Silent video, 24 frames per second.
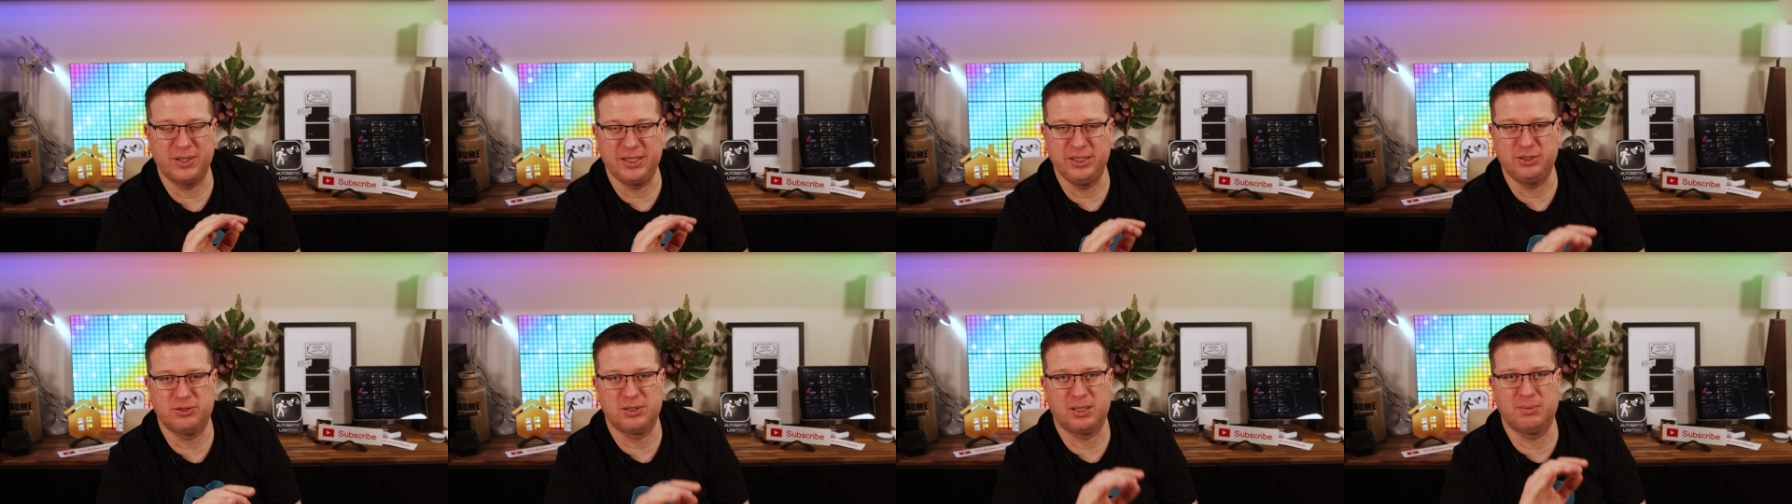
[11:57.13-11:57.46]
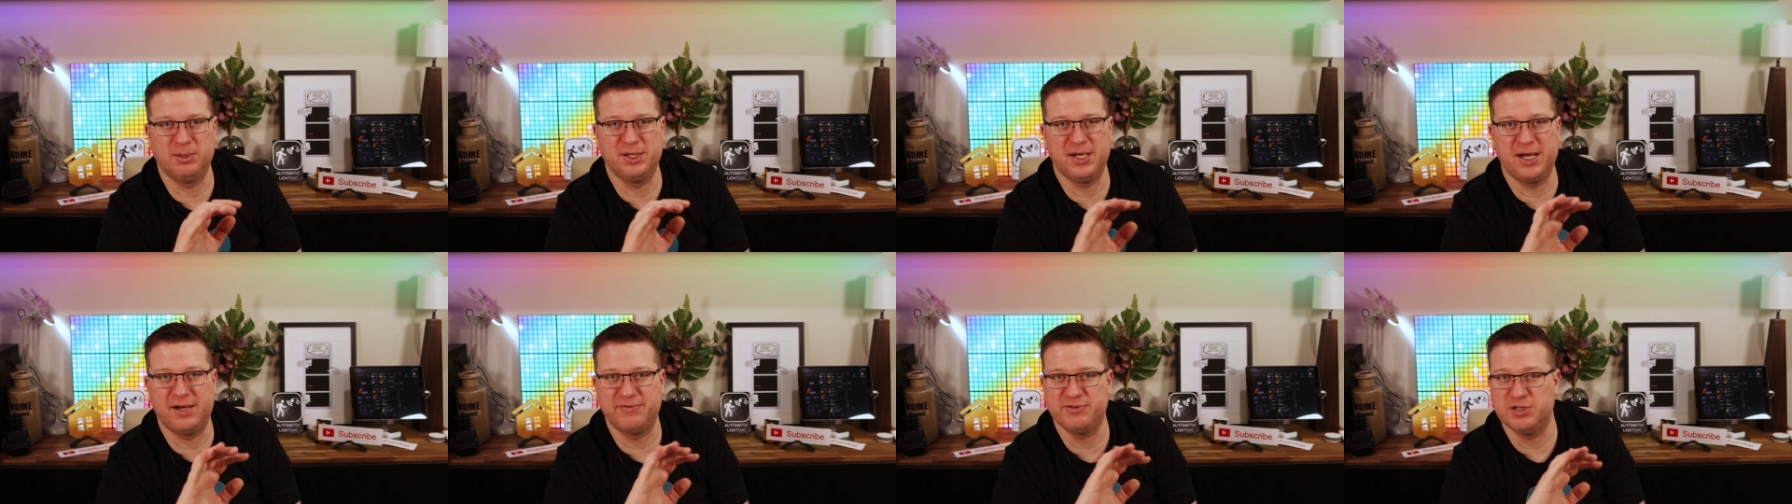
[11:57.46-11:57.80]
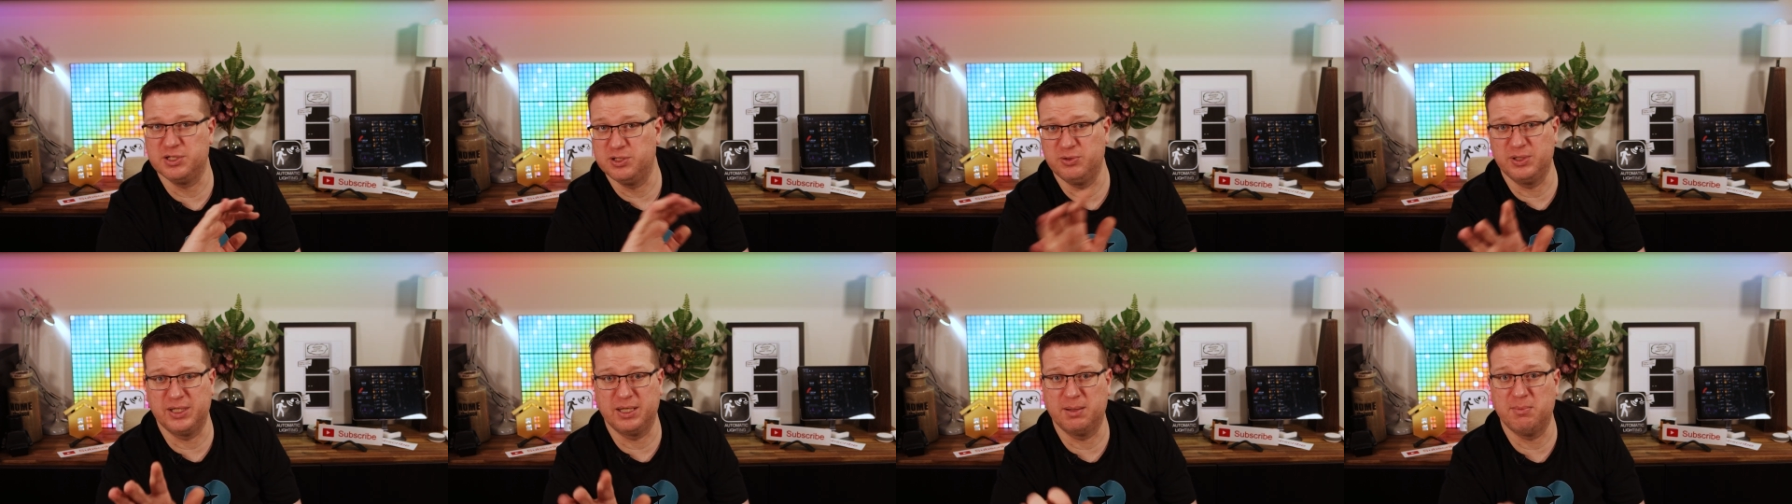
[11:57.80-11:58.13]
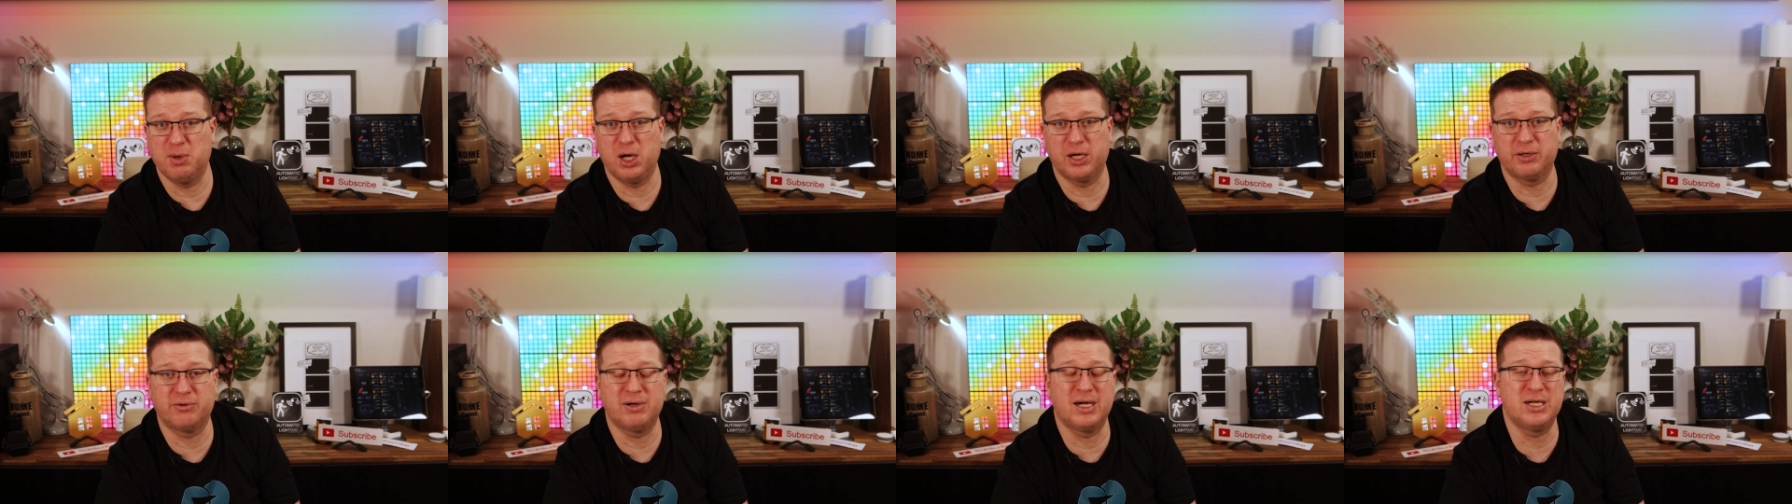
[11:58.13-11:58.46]
any trouble after doing a
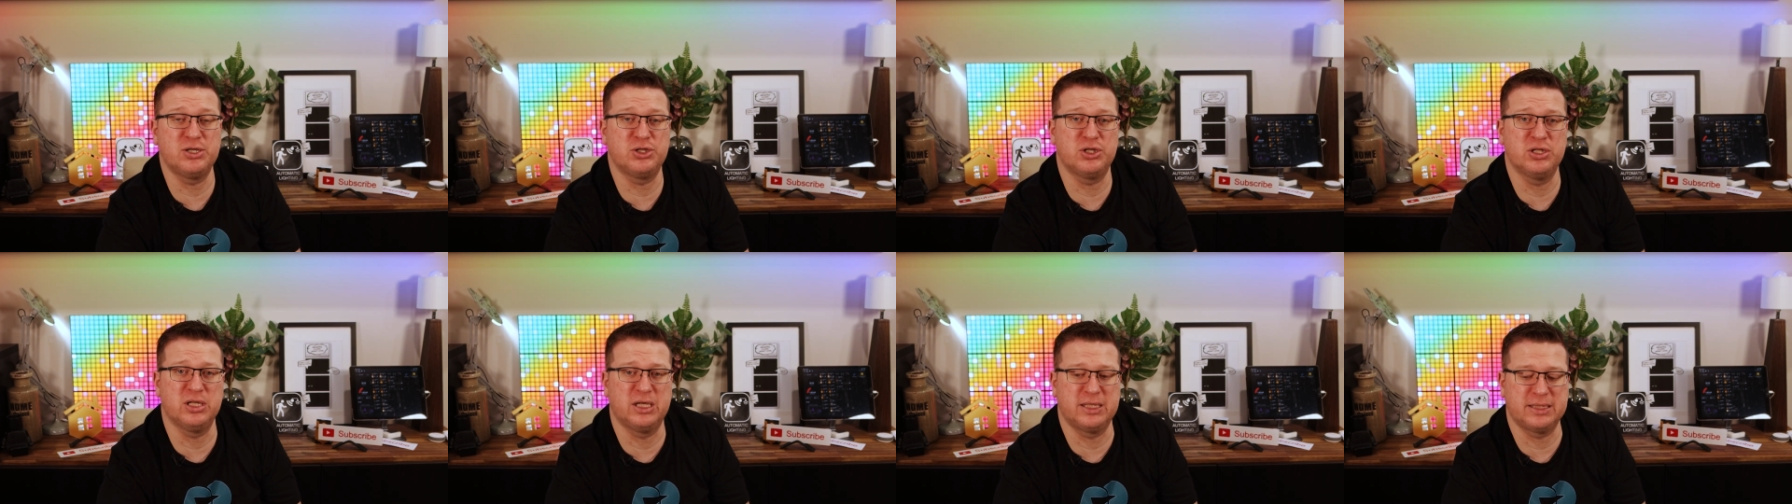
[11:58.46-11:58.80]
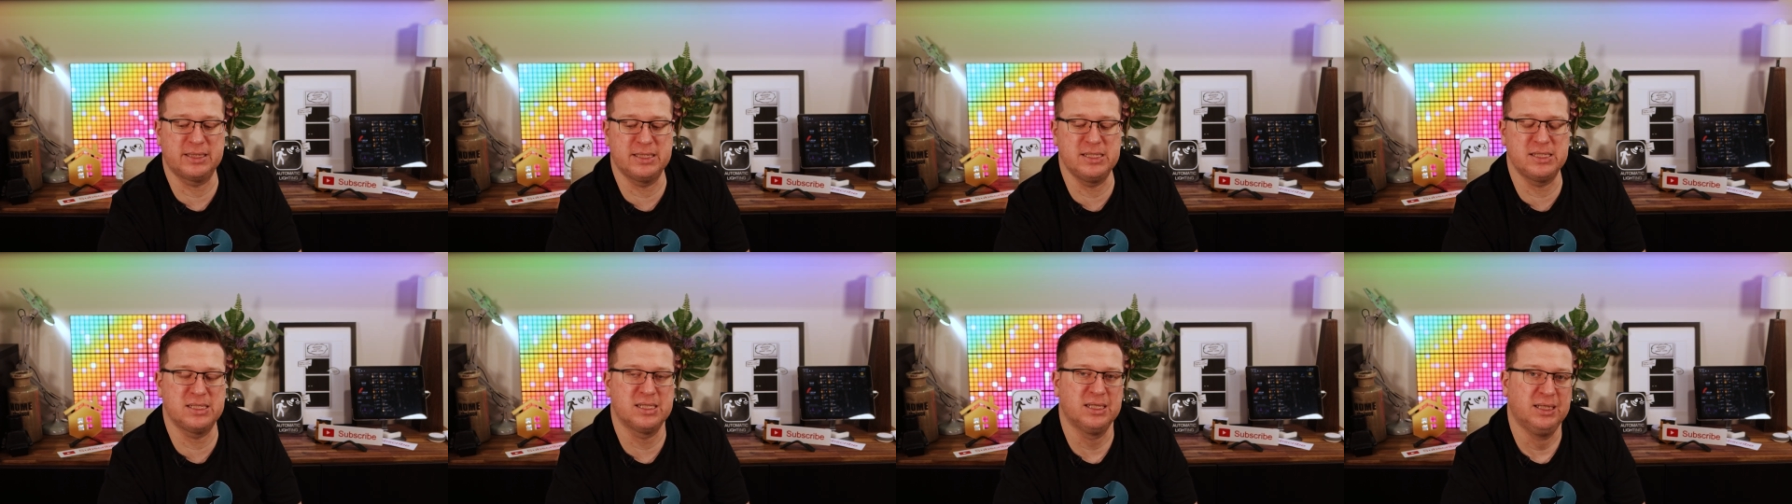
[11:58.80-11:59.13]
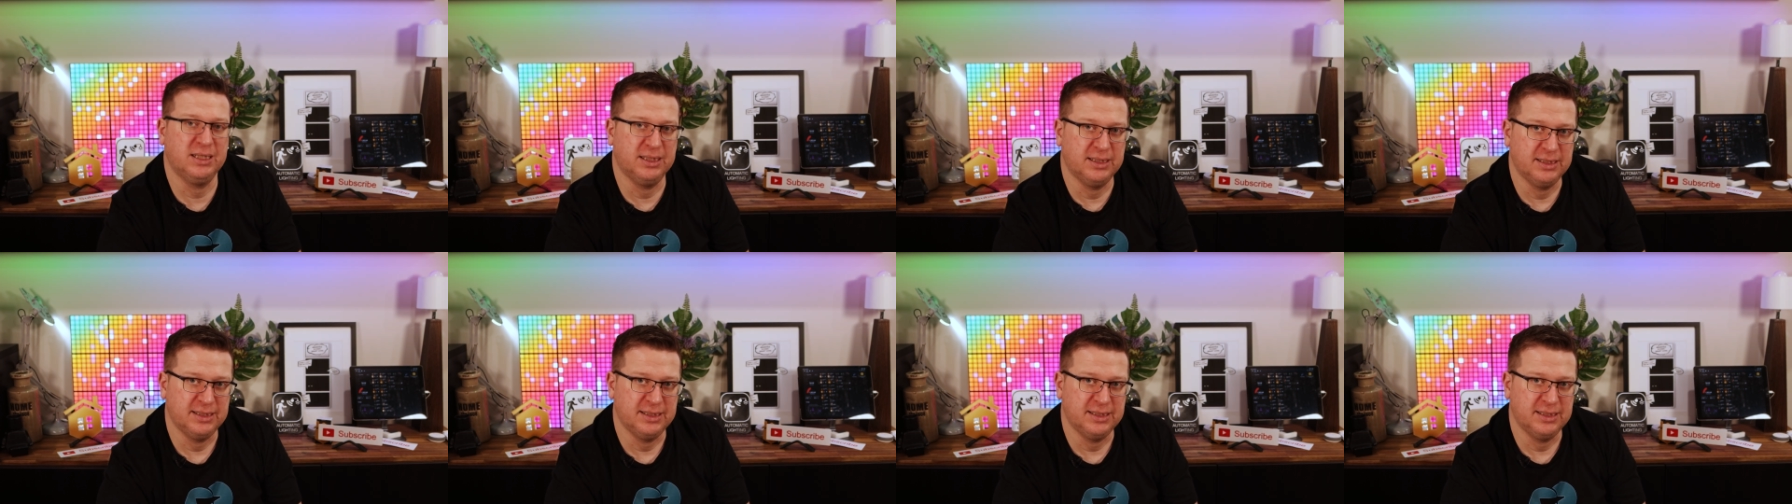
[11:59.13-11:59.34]
migration like this,